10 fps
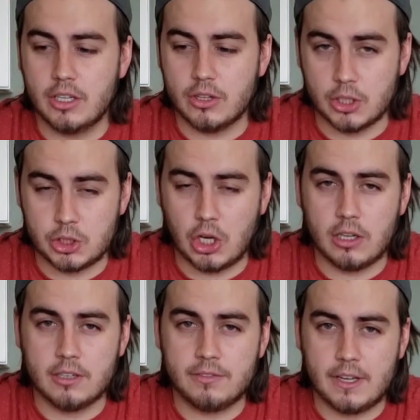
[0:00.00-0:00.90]
the
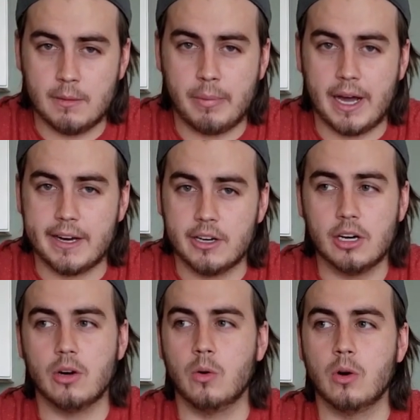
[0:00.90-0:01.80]
Jollof Empire,
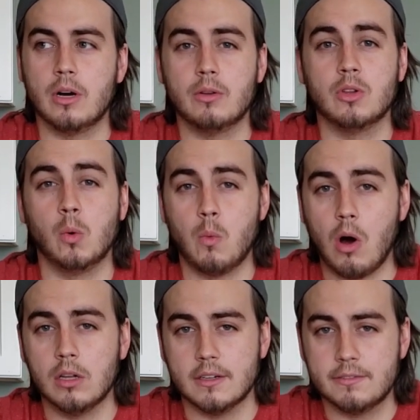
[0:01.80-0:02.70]
or the
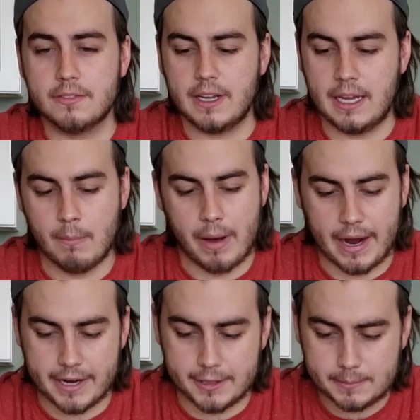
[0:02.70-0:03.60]
Wolof
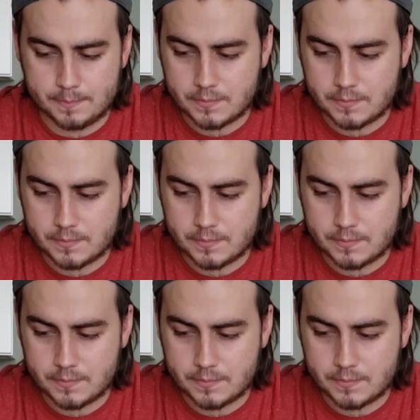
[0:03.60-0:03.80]
Empire.